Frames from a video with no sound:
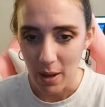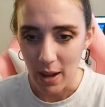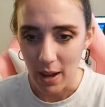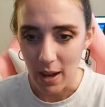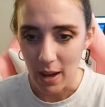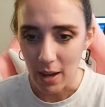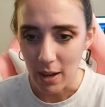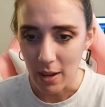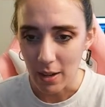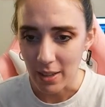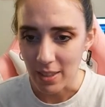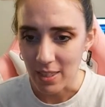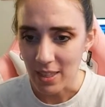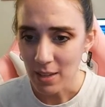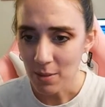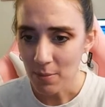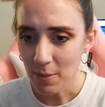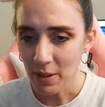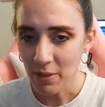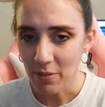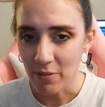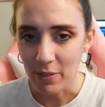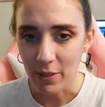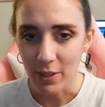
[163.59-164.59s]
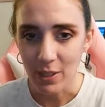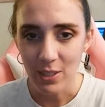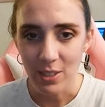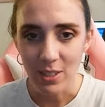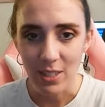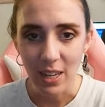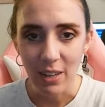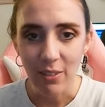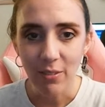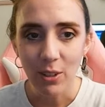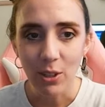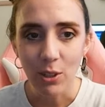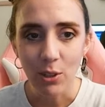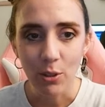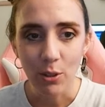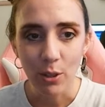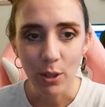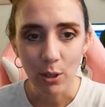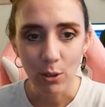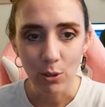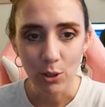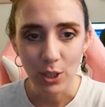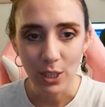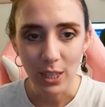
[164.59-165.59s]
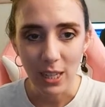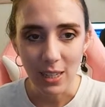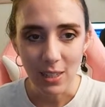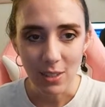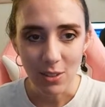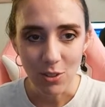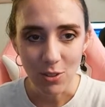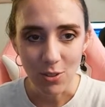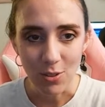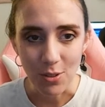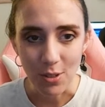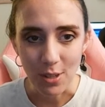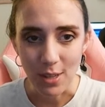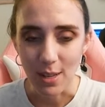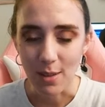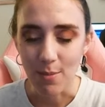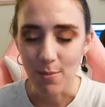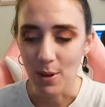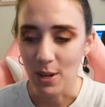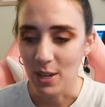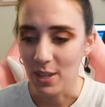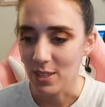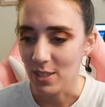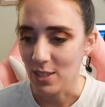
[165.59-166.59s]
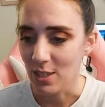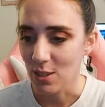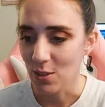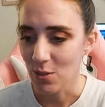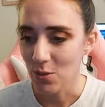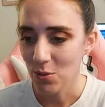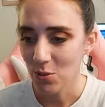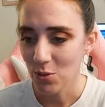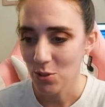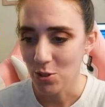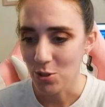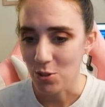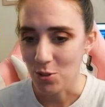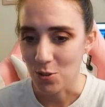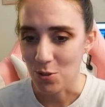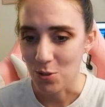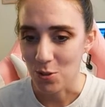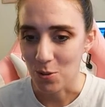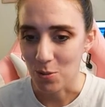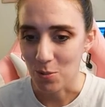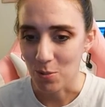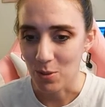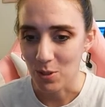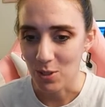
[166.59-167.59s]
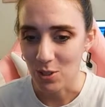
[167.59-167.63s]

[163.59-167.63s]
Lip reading: I think my first ever crochet stream on YouTube.